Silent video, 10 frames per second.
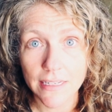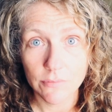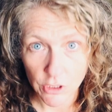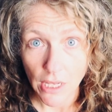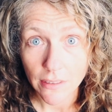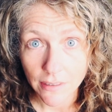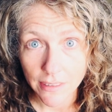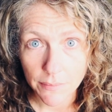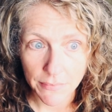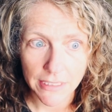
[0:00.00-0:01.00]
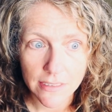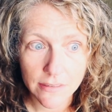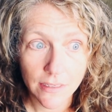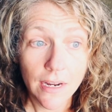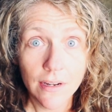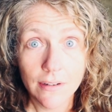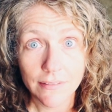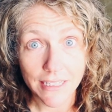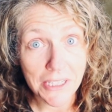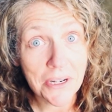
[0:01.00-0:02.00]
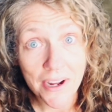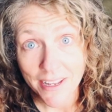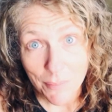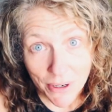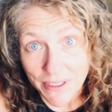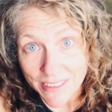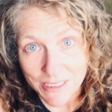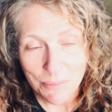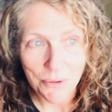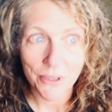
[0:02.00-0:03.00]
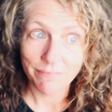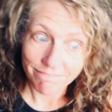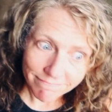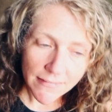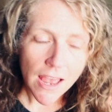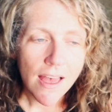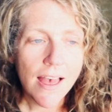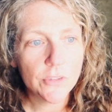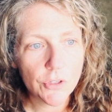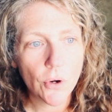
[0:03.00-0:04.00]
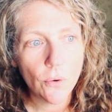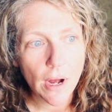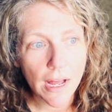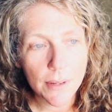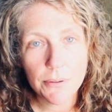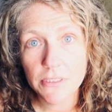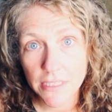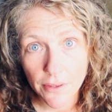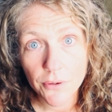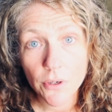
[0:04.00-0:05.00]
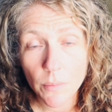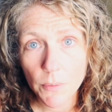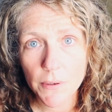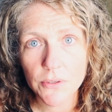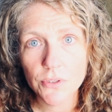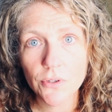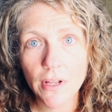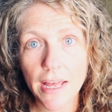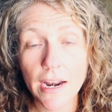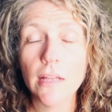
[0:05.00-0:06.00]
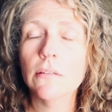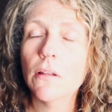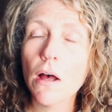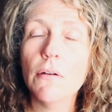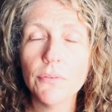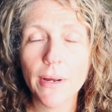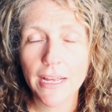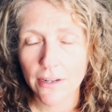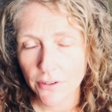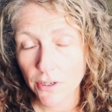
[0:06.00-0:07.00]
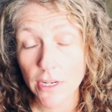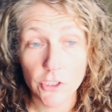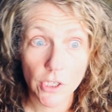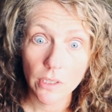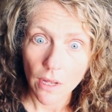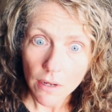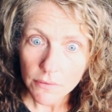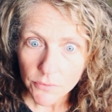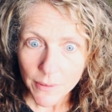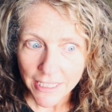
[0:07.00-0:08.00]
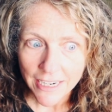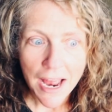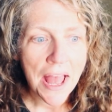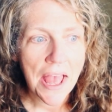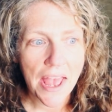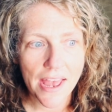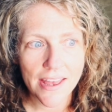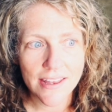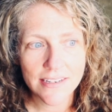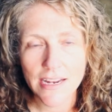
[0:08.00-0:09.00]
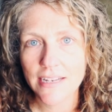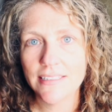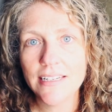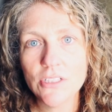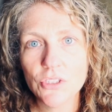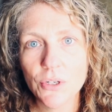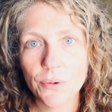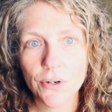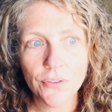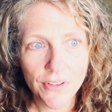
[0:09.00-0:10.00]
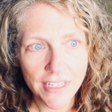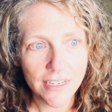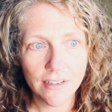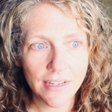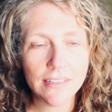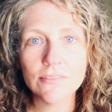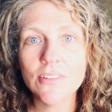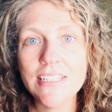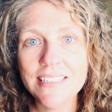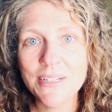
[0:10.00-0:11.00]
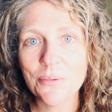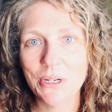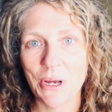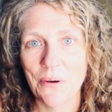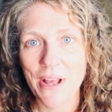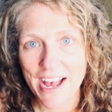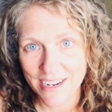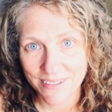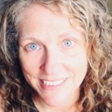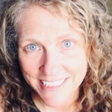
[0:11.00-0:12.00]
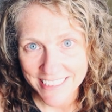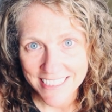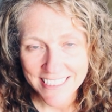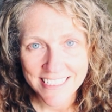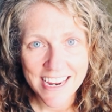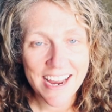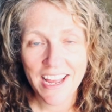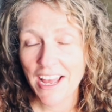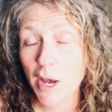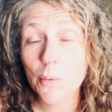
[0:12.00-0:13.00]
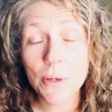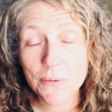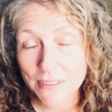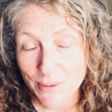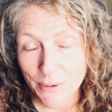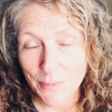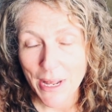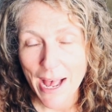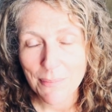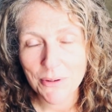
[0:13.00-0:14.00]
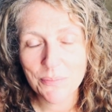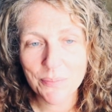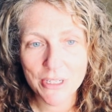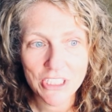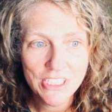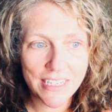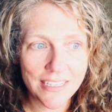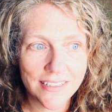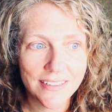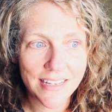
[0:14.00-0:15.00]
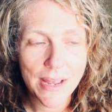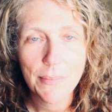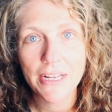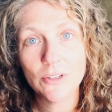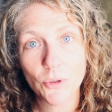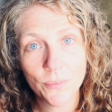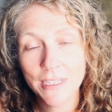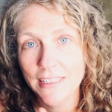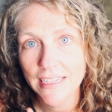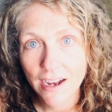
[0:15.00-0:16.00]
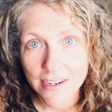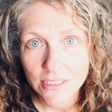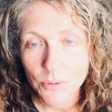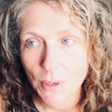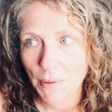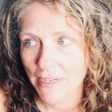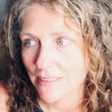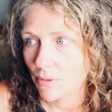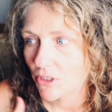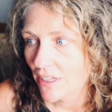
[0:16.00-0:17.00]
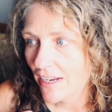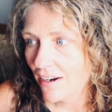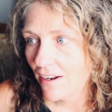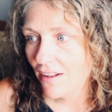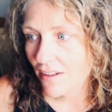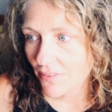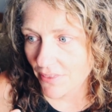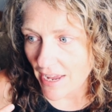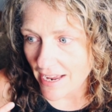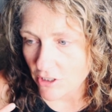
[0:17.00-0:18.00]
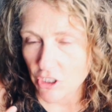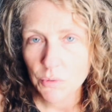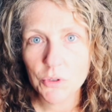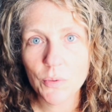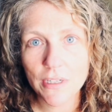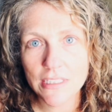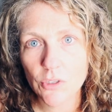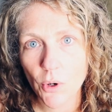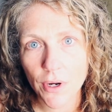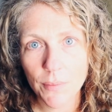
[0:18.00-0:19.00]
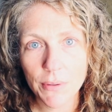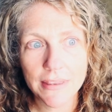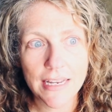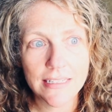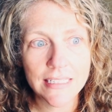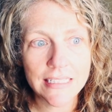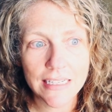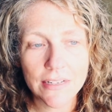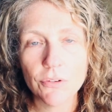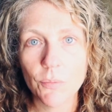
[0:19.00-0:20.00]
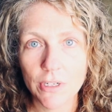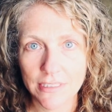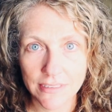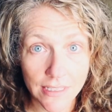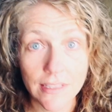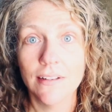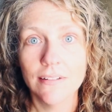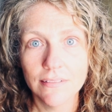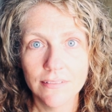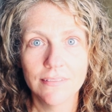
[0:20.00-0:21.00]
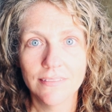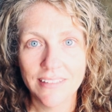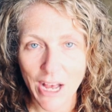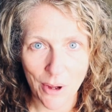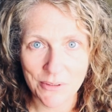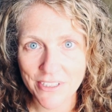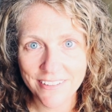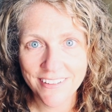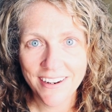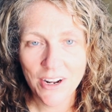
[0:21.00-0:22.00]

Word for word: like solidly midlist. They did not get marketing support. So I put together a proposal and I loved my editor and she loved me and I sent it to her thinking at least it would go to acquisitions and we would see what would happen. But she came back and told me in the kindest way possible that she was really sorry, but they didn't even want to see the option